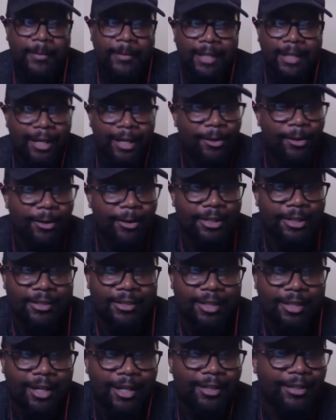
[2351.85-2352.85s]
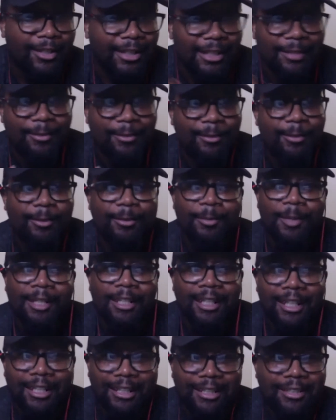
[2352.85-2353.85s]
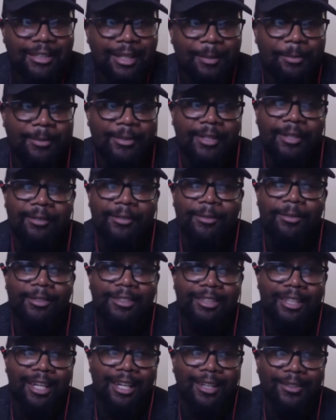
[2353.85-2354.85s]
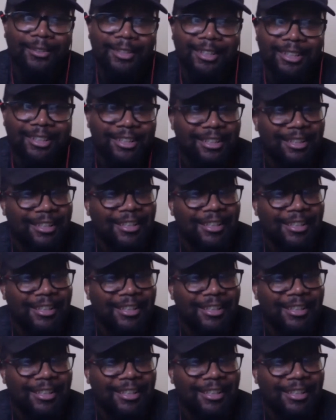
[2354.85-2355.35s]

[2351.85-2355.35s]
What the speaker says: Then I noticed she started to leave the room speaking English a couple of times. What's going on here?